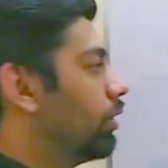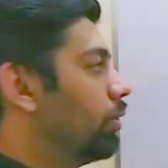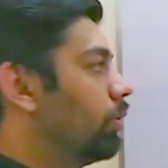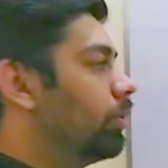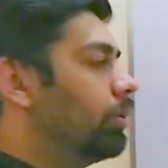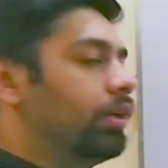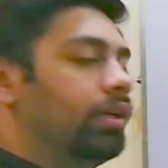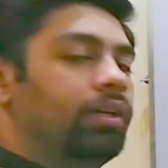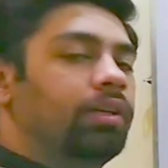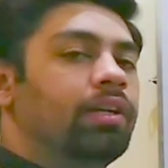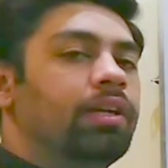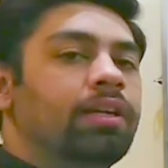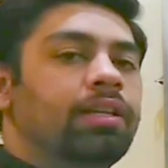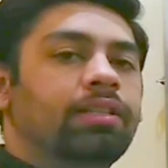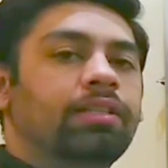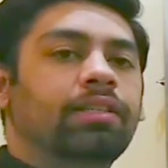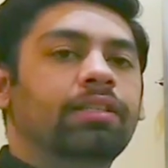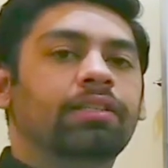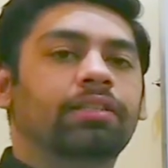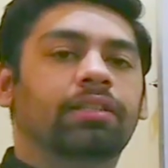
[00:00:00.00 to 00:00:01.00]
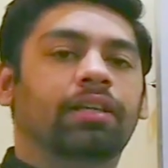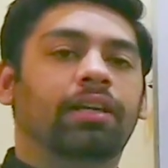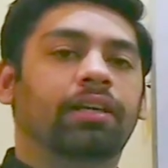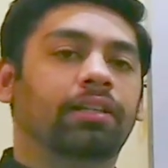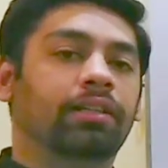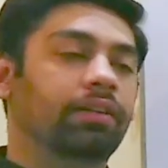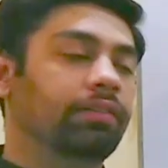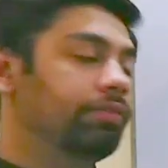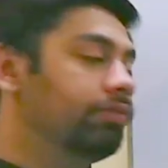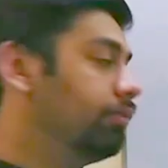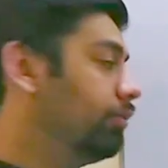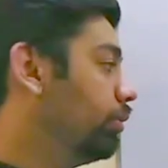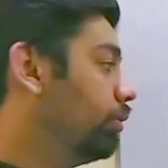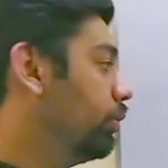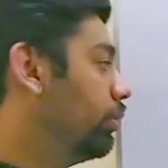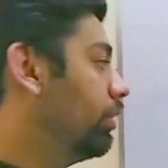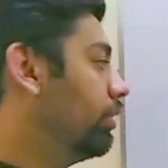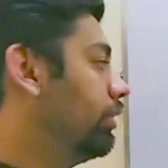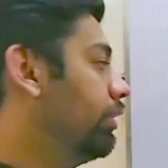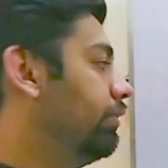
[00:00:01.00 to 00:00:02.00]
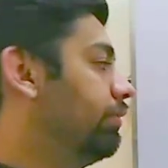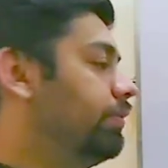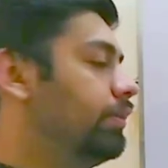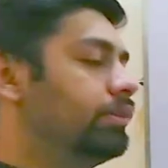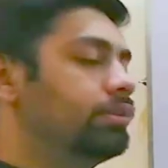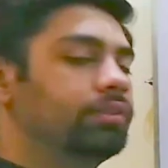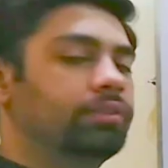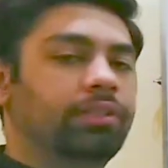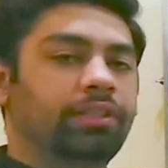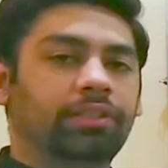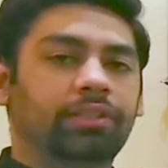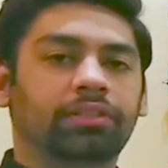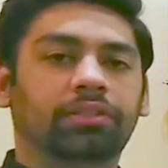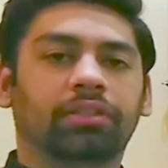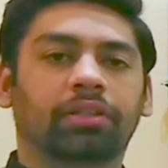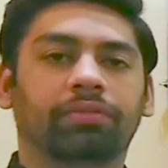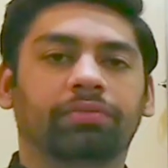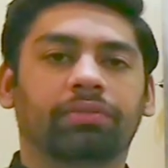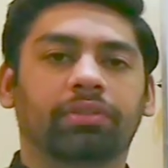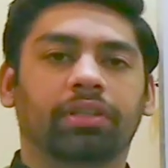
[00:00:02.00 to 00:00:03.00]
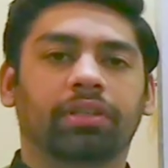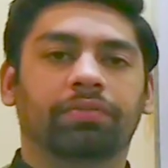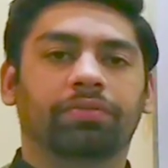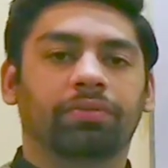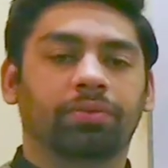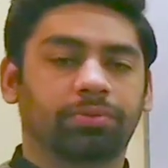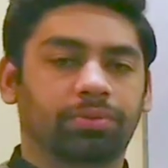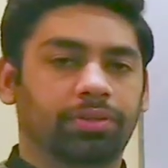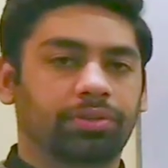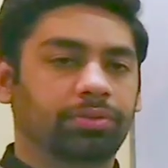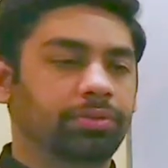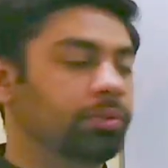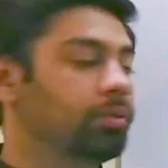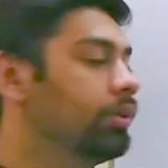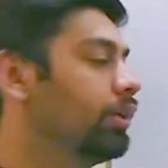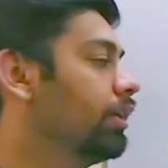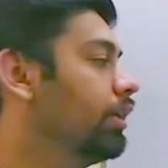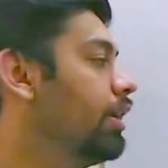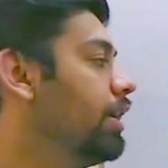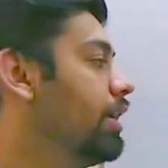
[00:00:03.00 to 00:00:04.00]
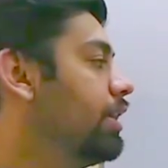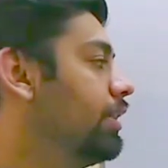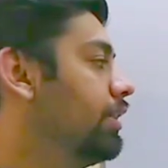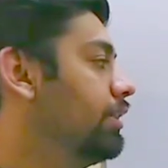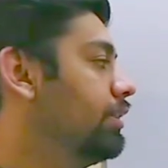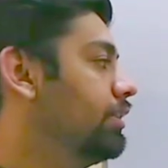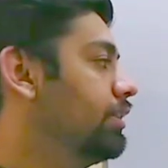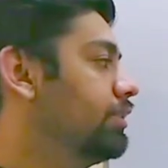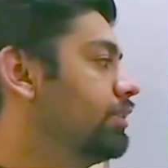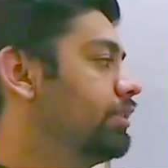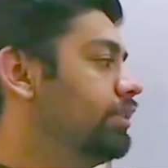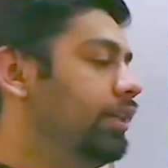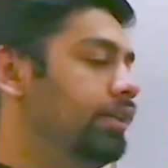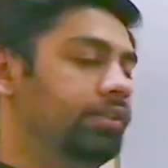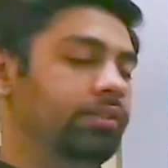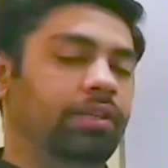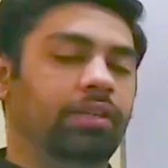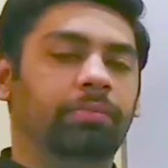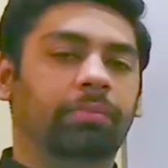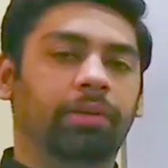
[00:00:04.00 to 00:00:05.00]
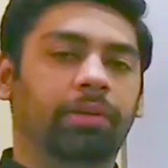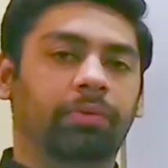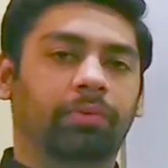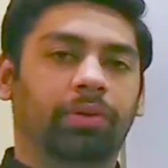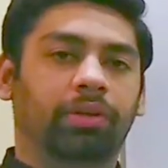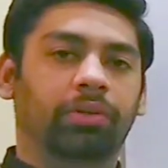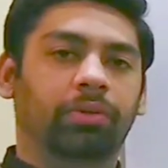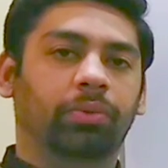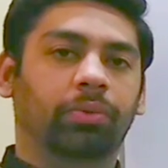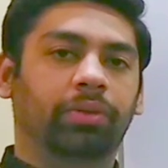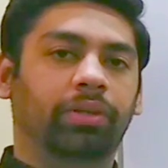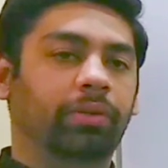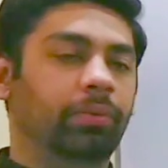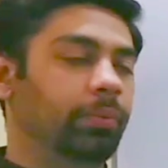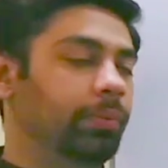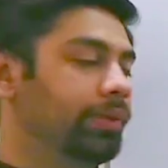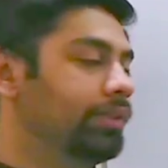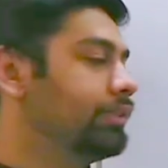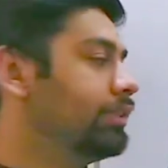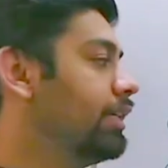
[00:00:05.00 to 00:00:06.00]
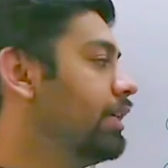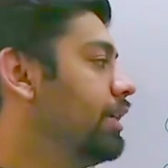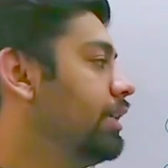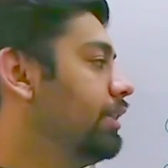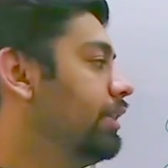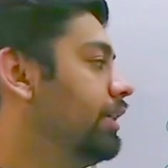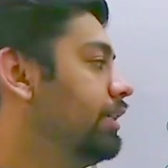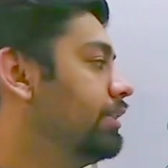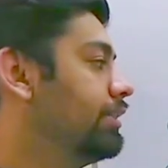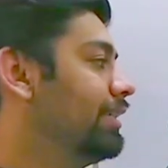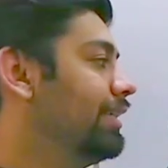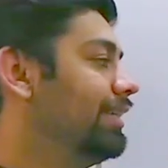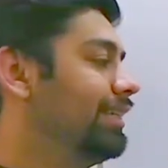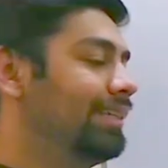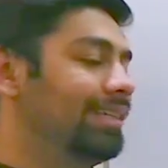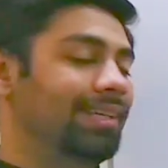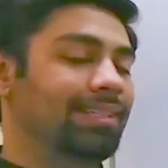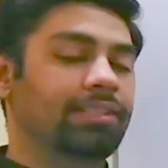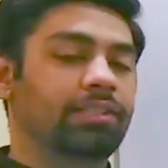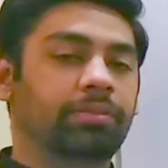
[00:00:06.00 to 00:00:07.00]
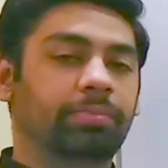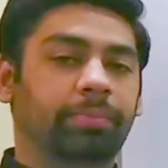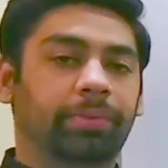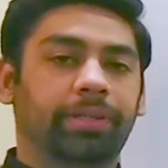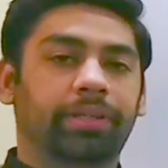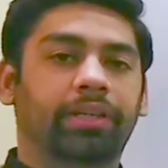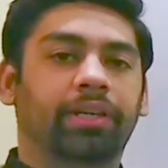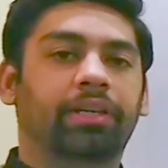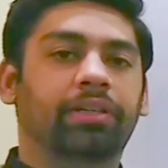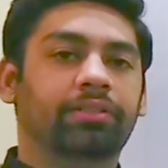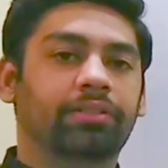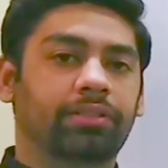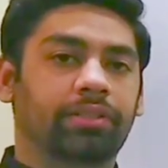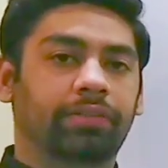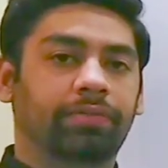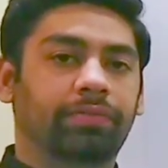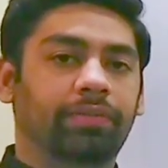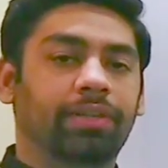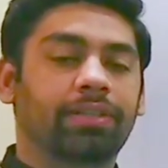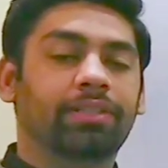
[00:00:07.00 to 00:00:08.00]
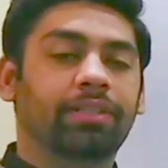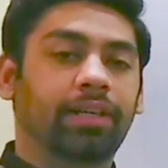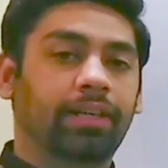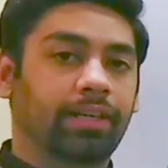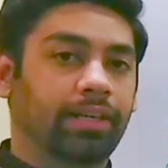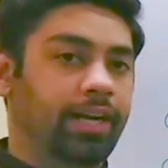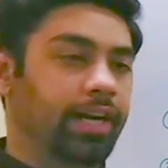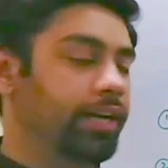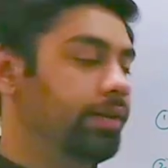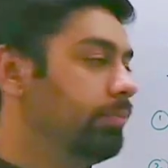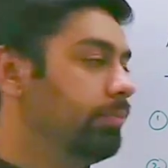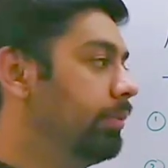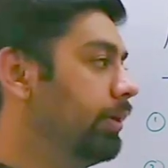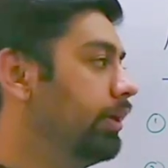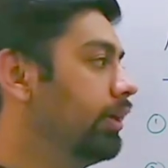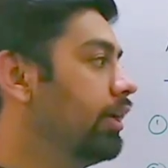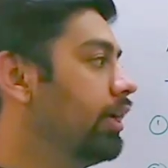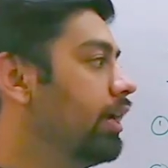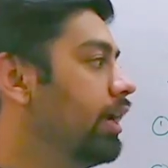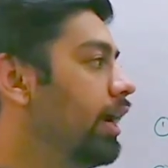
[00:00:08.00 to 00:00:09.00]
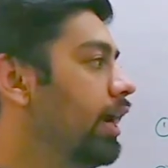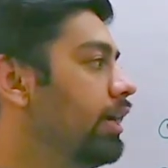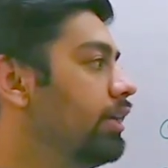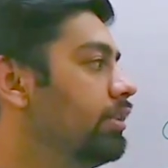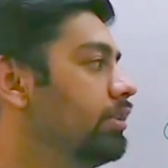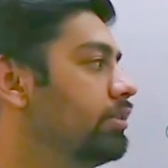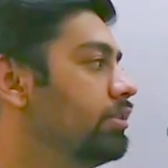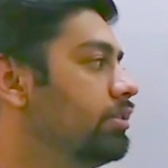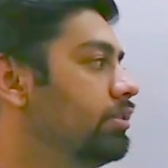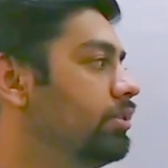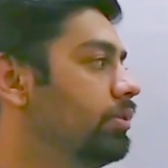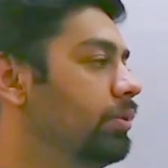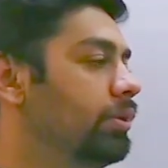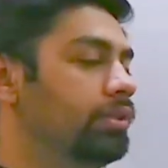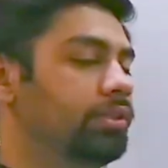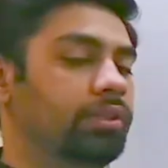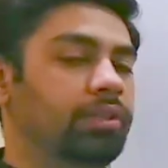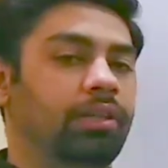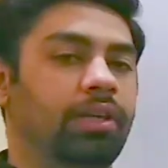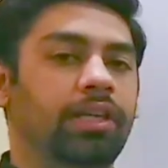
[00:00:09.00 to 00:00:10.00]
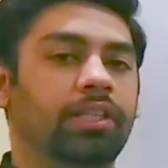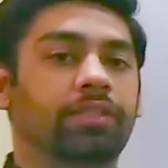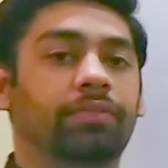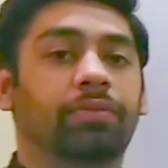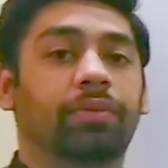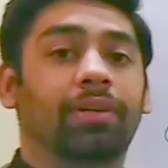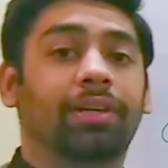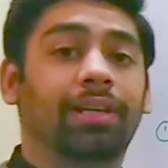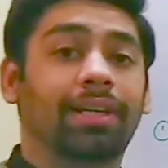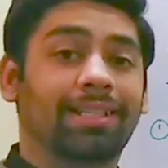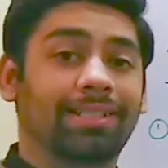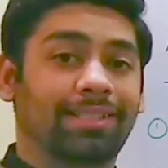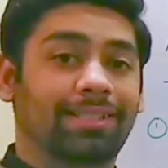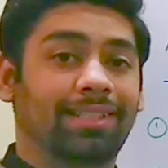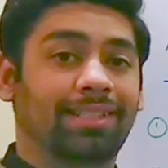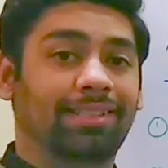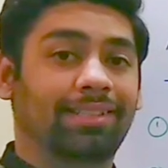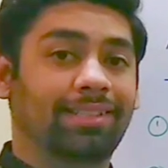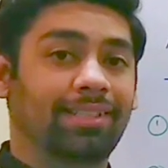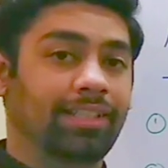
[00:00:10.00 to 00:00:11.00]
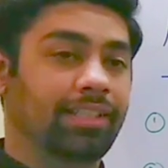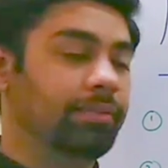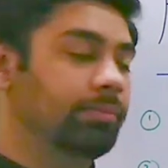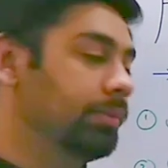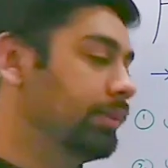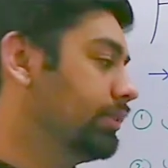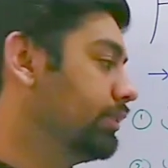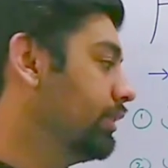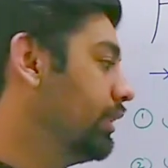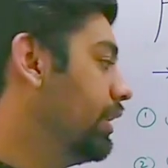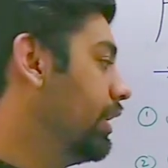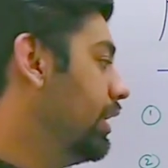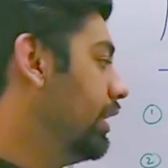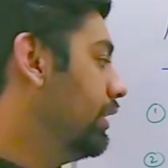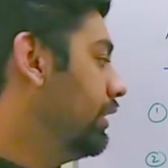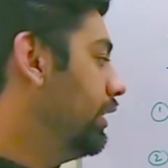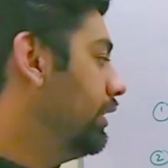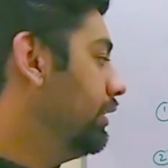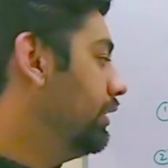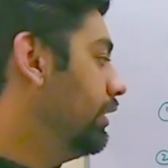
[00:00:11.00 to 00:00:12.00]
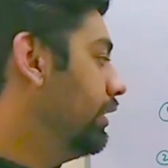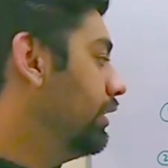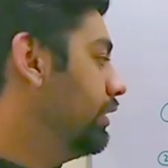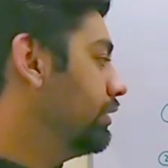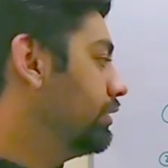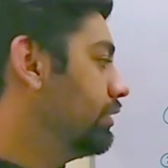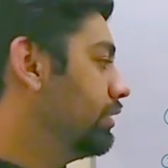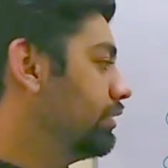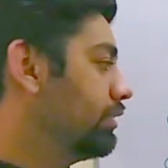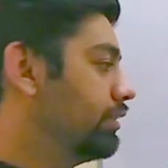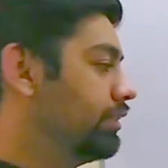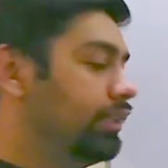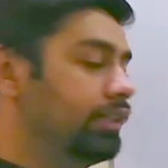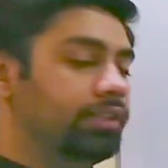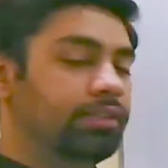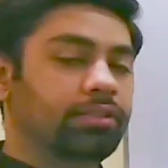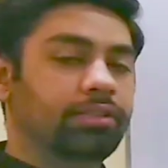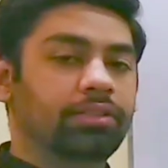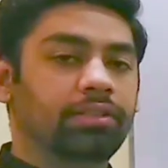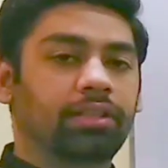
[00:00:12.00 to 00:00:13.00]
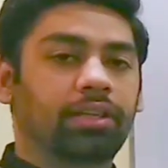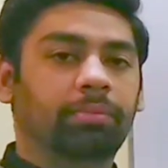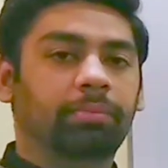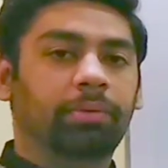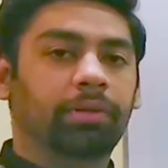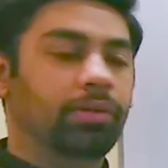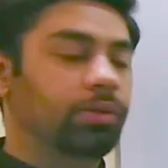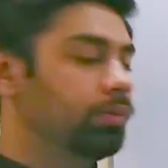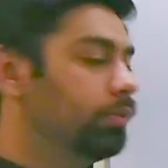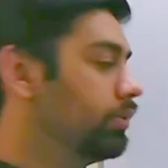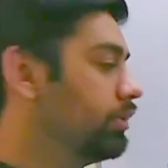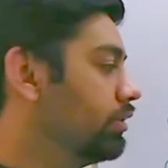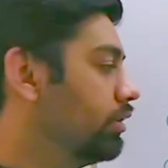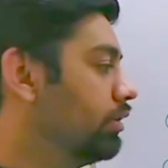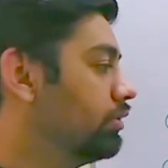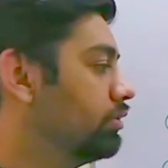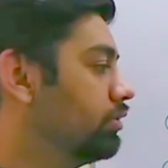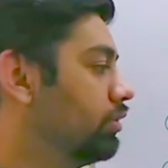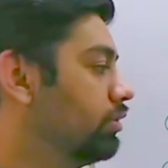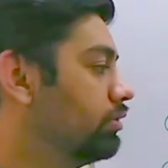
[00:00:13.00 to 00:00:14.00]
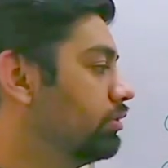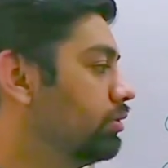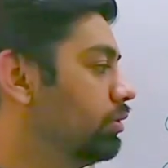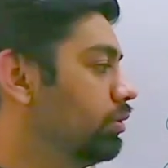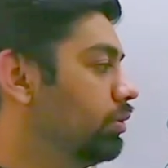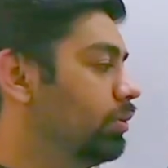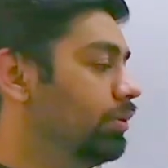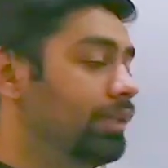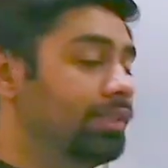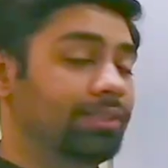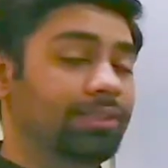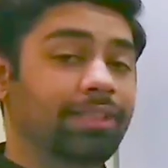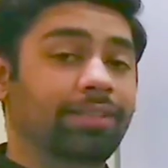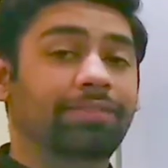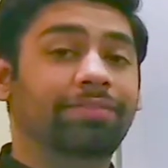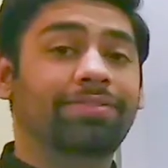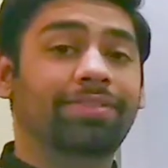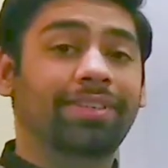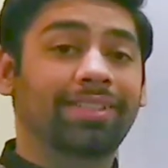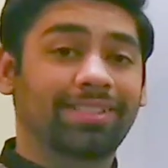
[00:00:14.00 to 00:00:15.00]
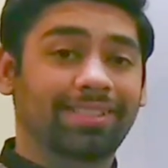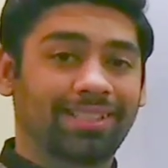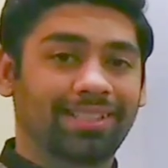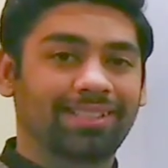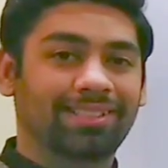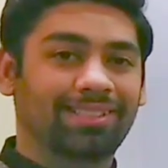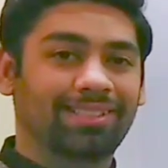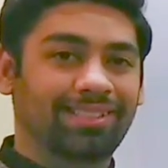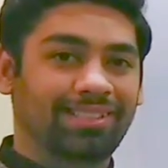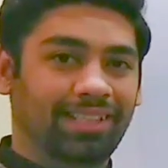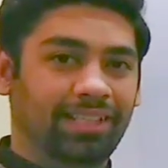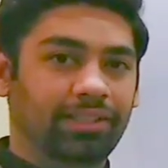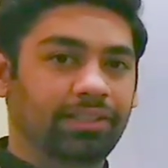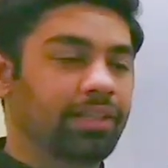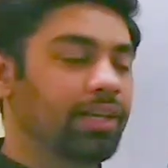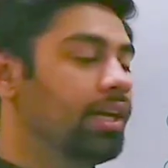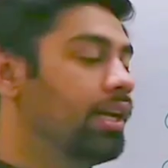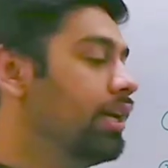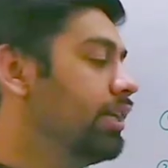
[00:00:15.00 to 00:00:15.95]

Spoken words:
Okay, these are the 4 different stages of the frozen shoulder. Is the stage number 1, during which there is intense pain and stiffness and night pain, and this duration lasts for less than 3 months. Then there is the stage number 2, which is also known as the freezing stage.